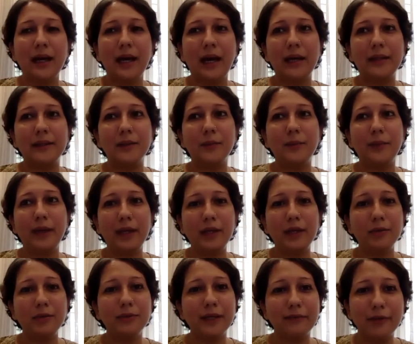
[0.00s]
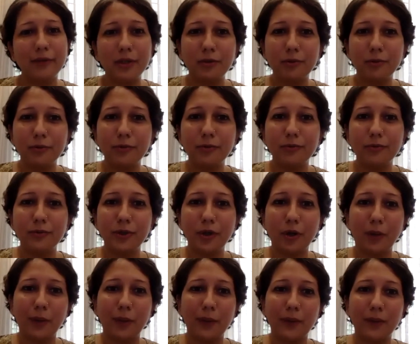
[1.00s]
and the way you give it to
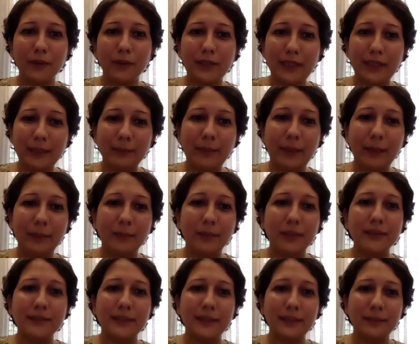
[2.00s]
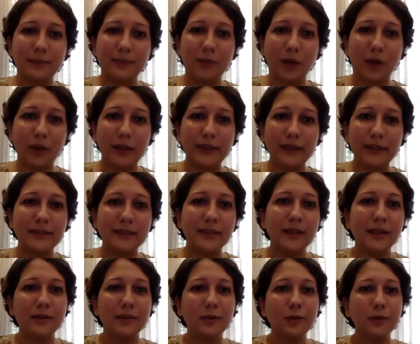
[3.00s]
your team members and employees
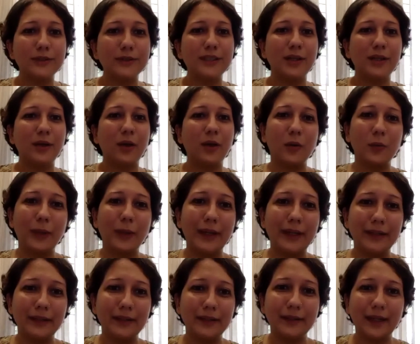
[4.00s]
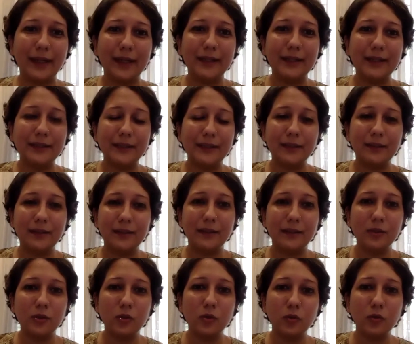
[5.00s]
goes a long way, right?
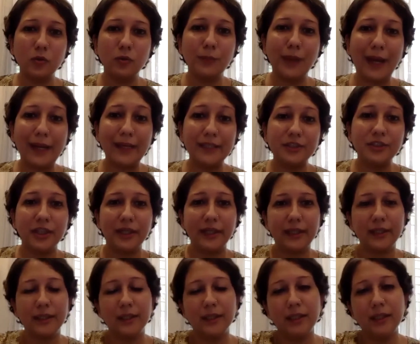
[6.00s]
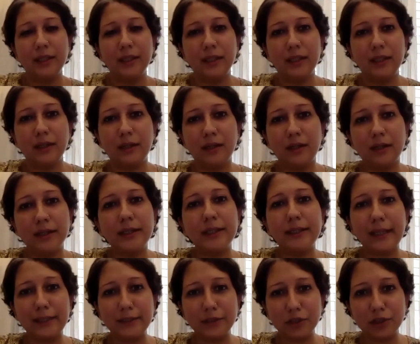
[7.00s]
To managing
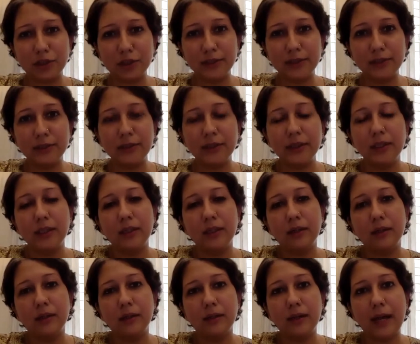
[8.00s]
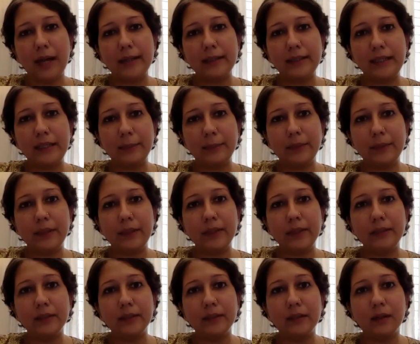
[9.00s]
retention and
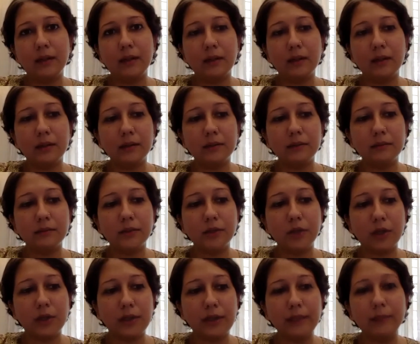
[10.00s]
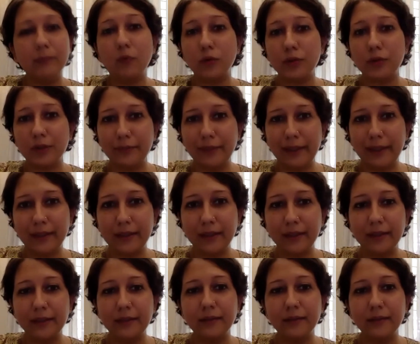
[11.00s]
keeping your team motivated